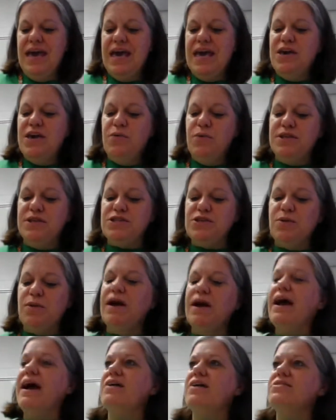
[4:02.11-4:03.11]
He went to
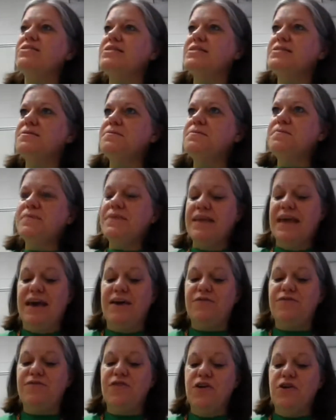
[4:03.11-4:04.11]
her house,
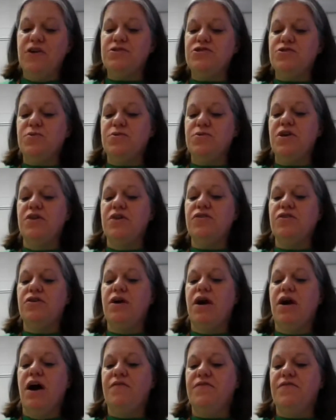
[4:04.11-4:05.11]
at first with
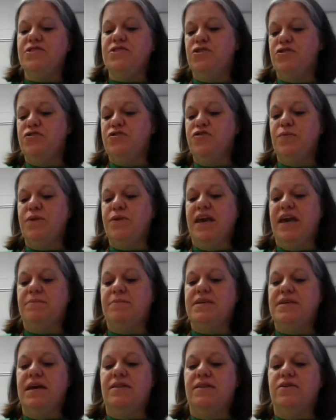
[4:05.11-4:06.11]
other officers from Camp
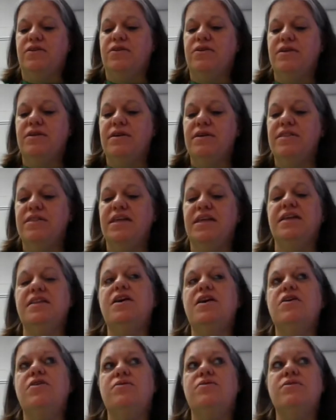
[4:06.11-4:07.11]
Taylor, then
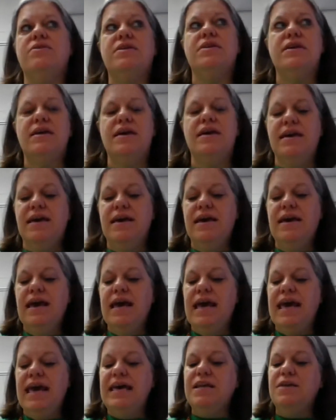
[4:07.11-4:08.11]
alone.
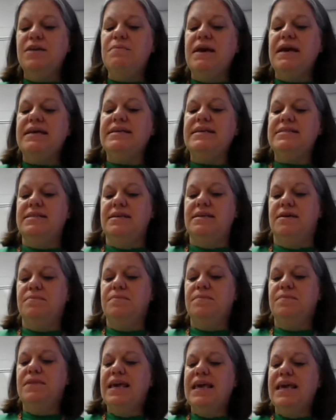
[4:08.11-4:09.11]
It amazed
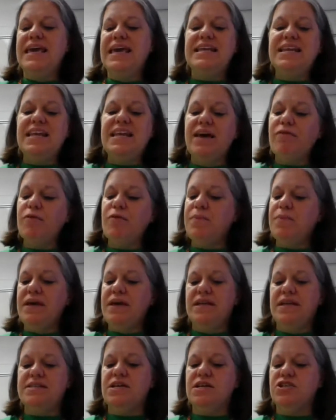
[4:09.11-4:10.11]
him. He had never
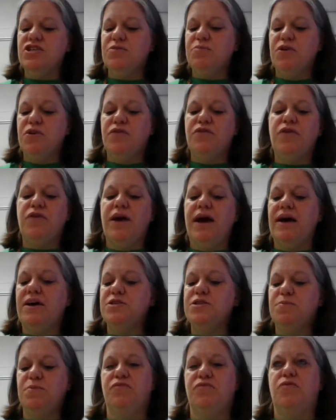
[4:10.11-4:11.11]
been in such a beautiful
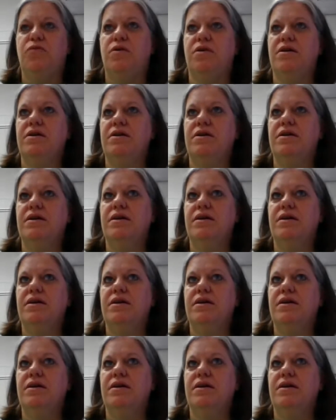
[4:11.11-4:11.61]
house before.